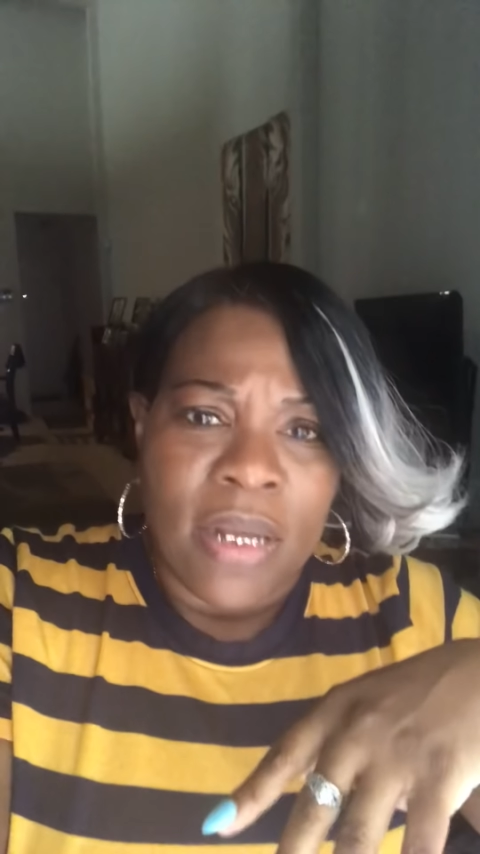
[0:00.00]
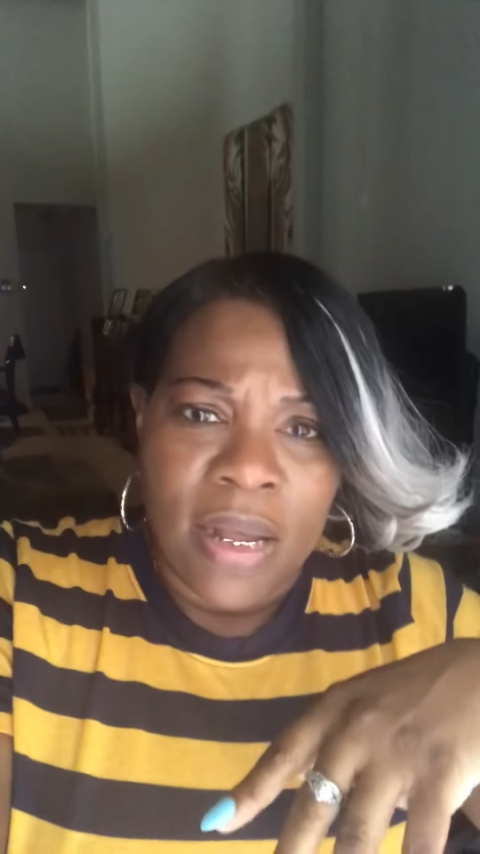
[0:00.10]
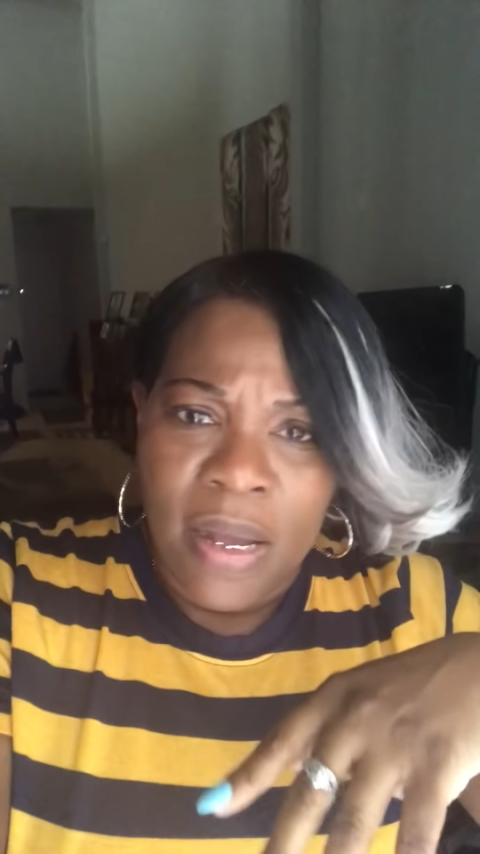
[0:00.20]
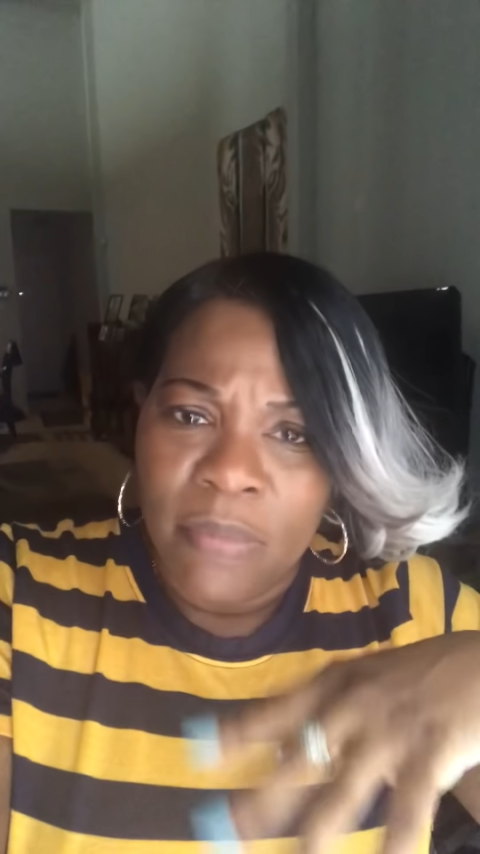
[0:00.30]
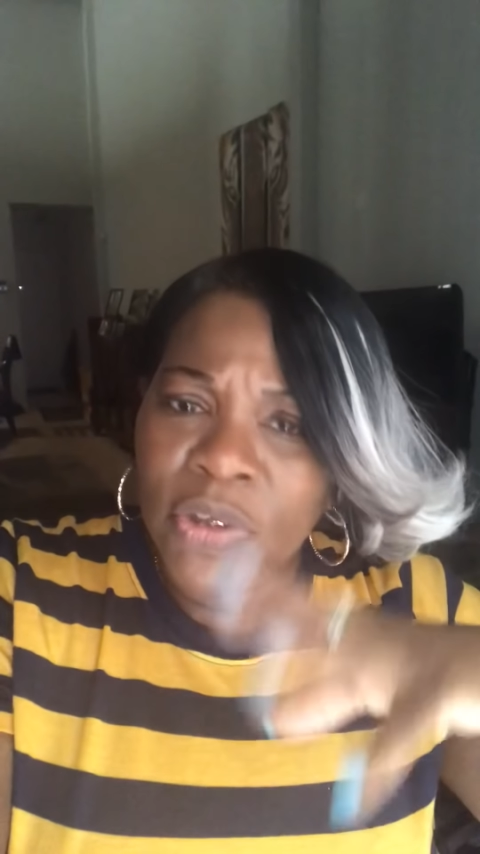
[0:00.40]

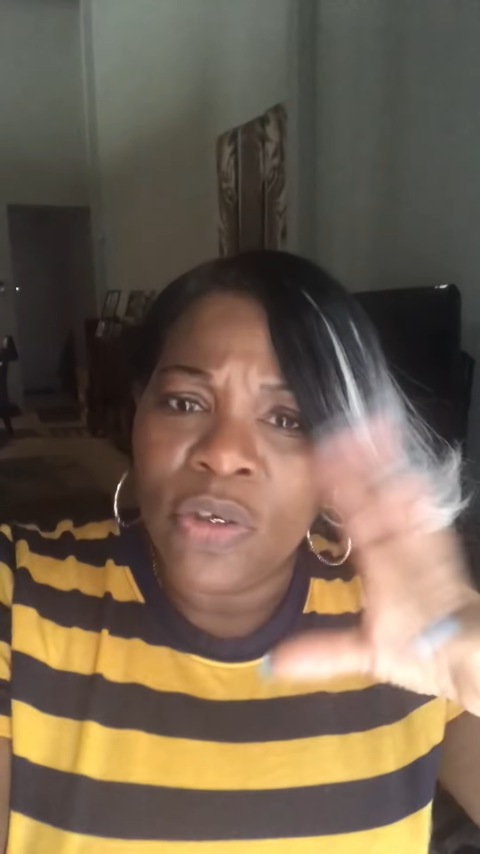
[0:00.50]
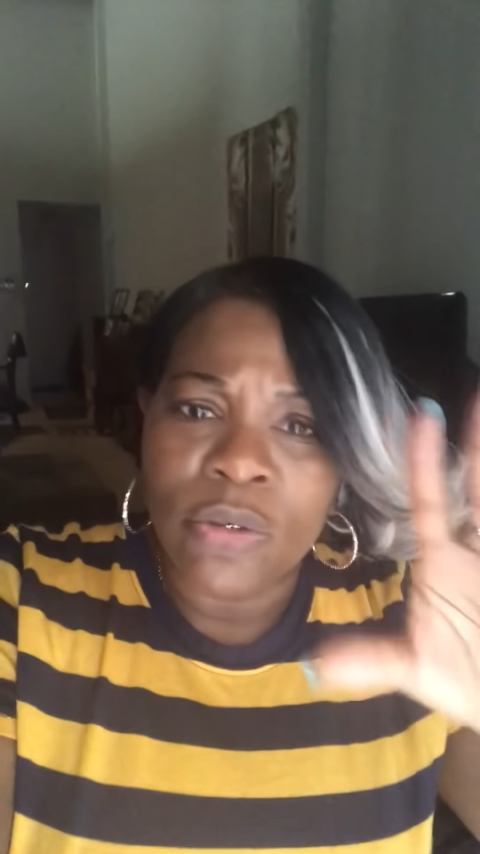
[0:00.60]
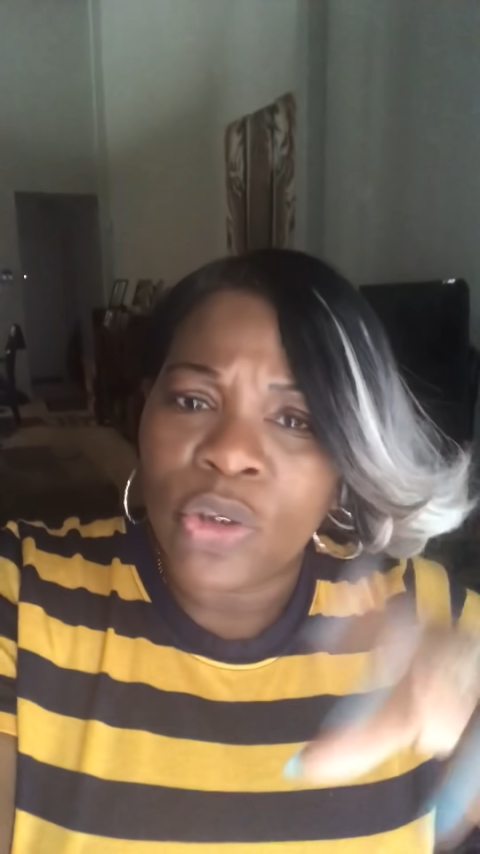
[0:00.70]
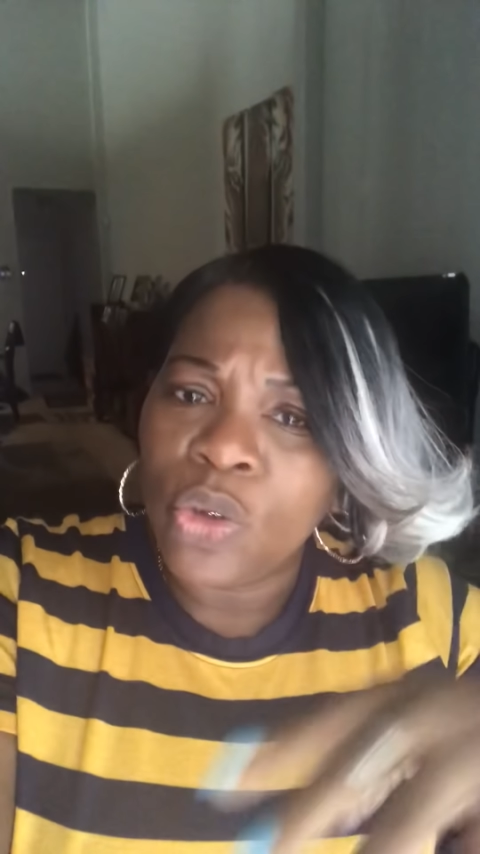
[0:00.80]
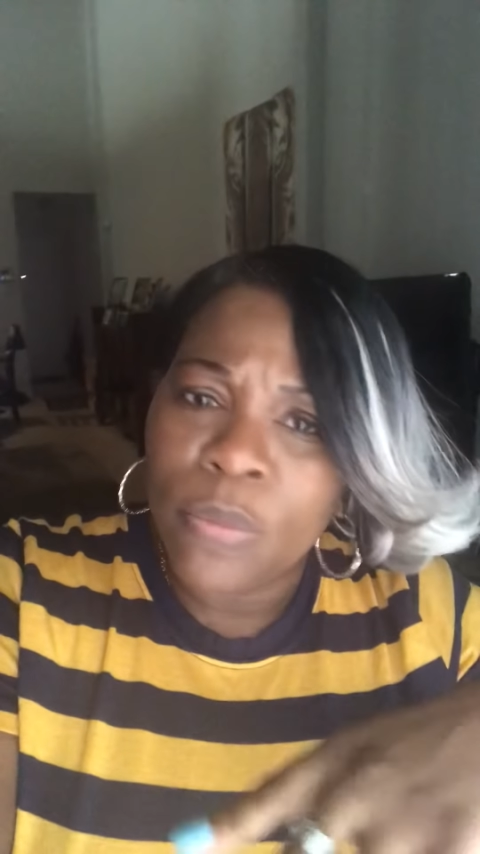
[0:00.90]
um,
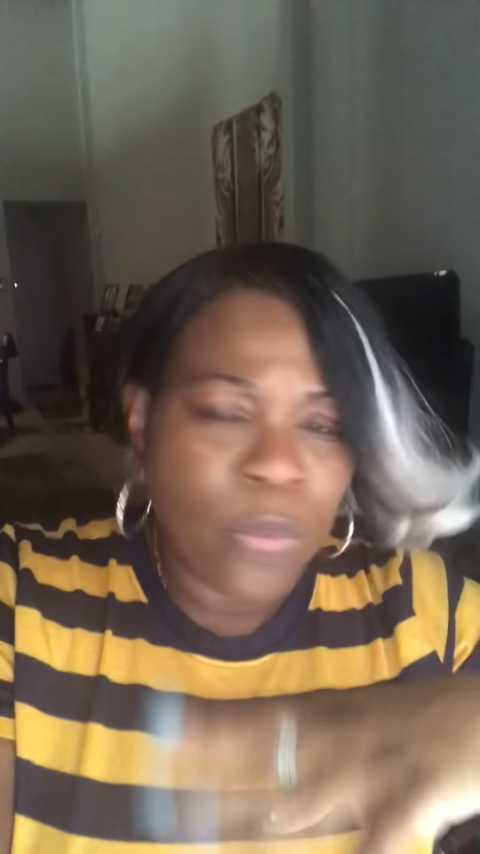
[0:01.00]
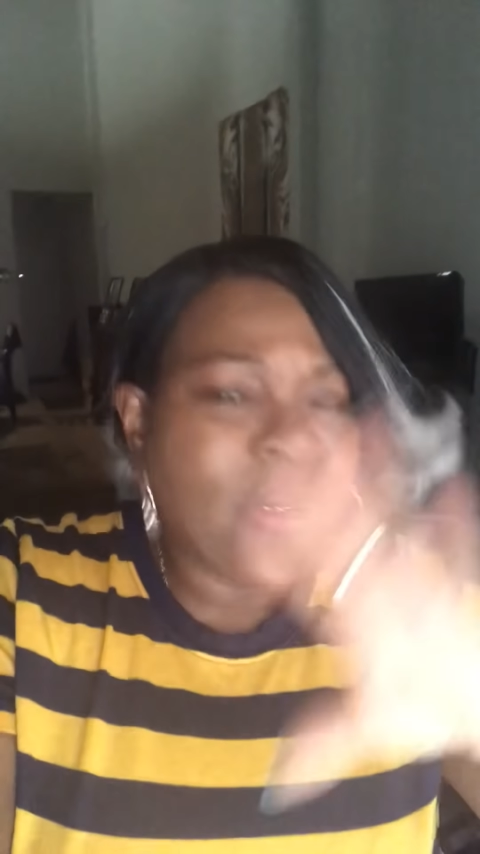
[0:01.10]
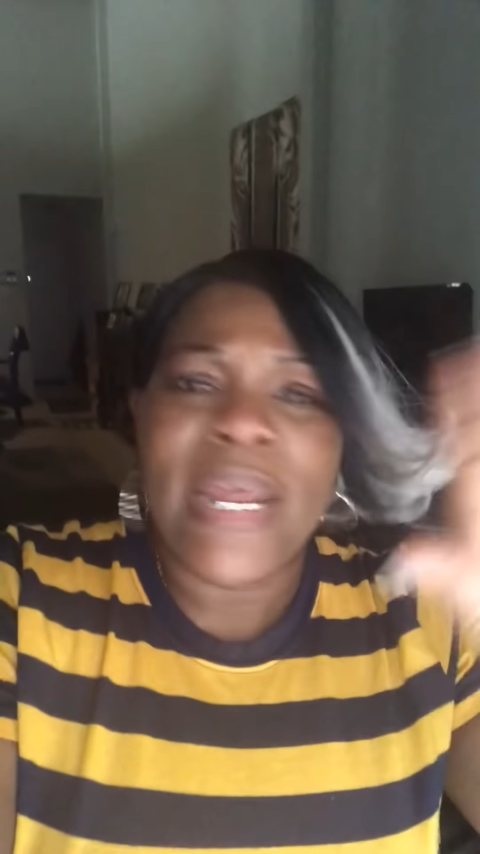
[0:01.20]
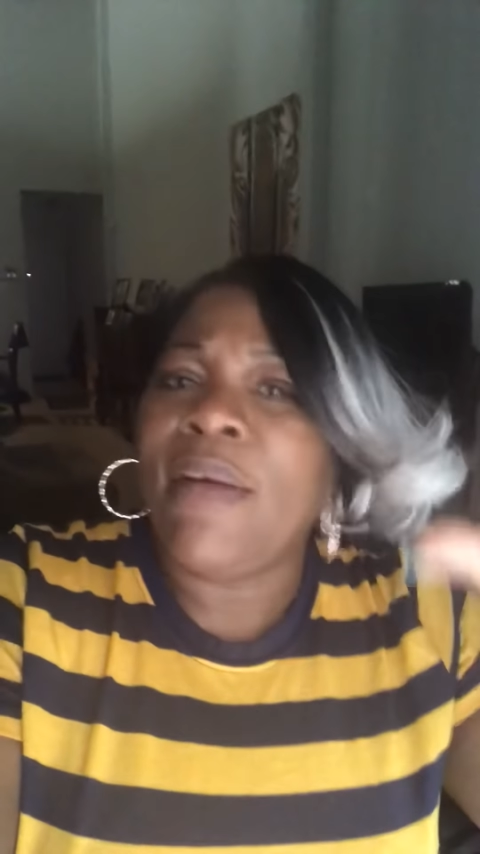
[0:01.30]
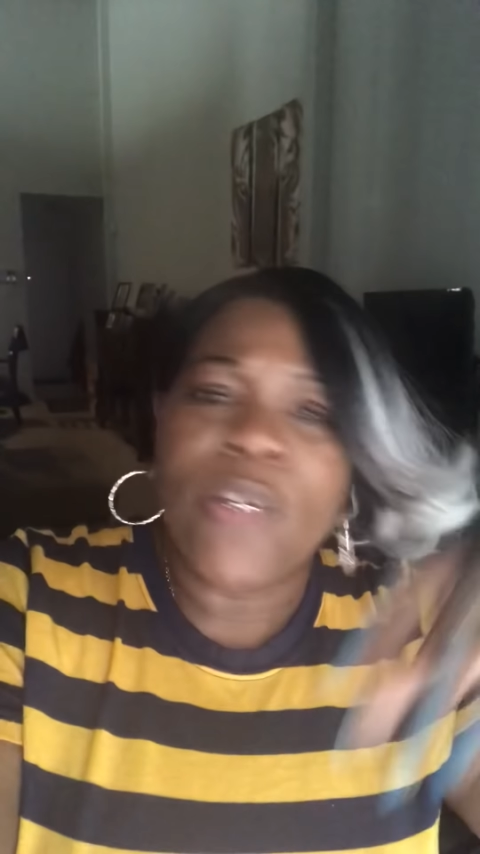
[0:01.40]
YouTube,
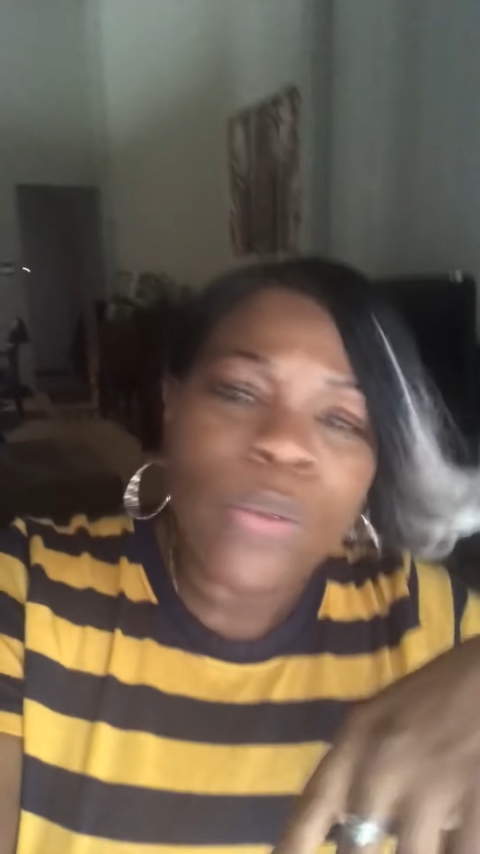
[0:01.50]
whatever